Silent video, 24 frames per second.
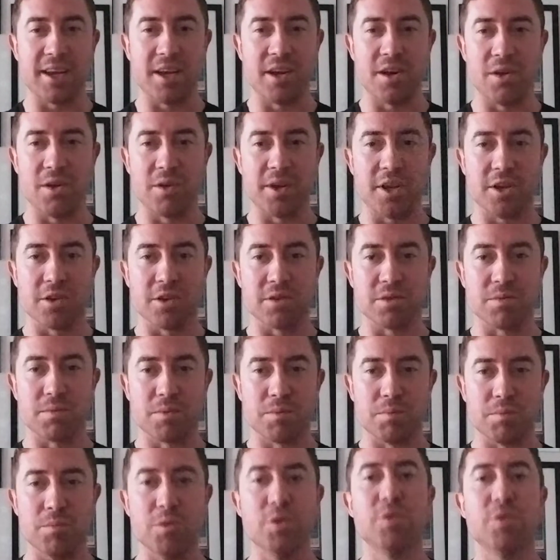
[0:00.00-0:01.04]
you're
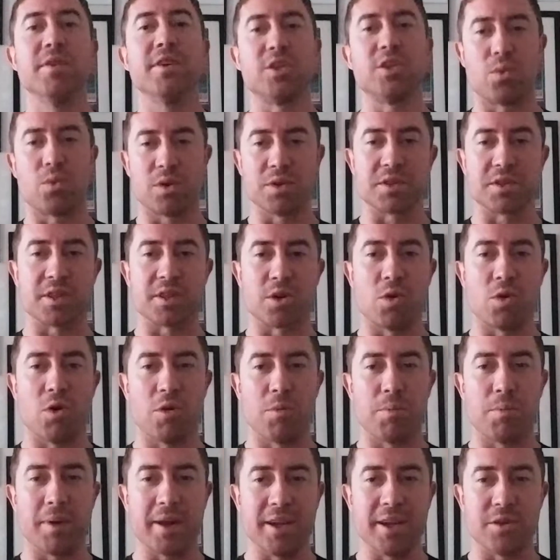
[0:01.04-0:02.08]
moving towards the
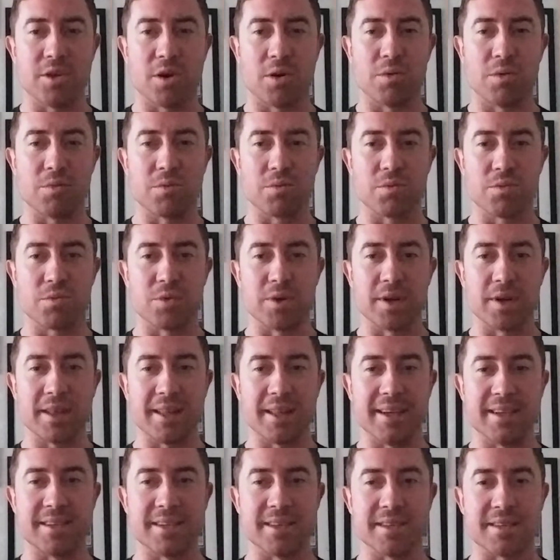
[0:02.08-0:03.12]
goal, but you don't
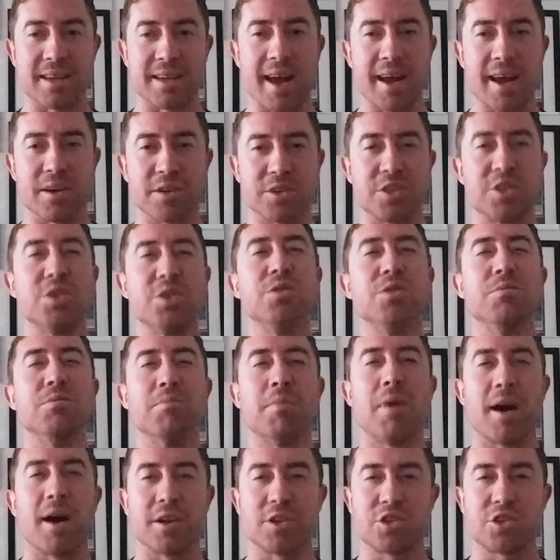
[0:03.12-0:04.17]
really desire too
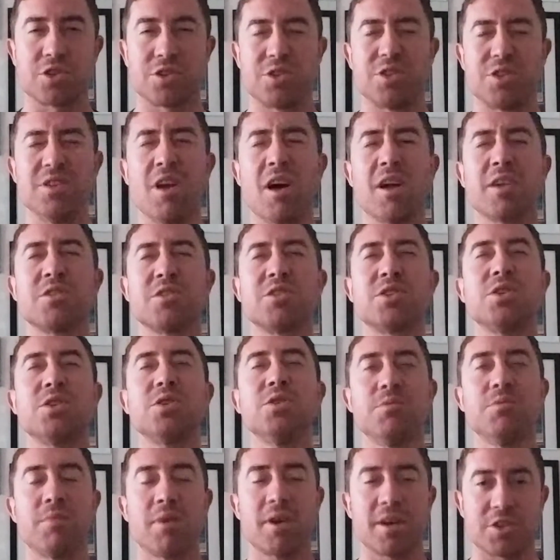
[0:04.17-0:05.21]
much, not
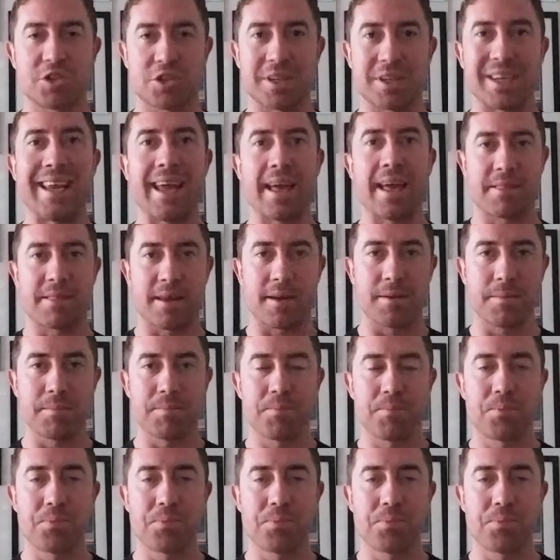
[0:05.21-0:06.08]
too much to get there.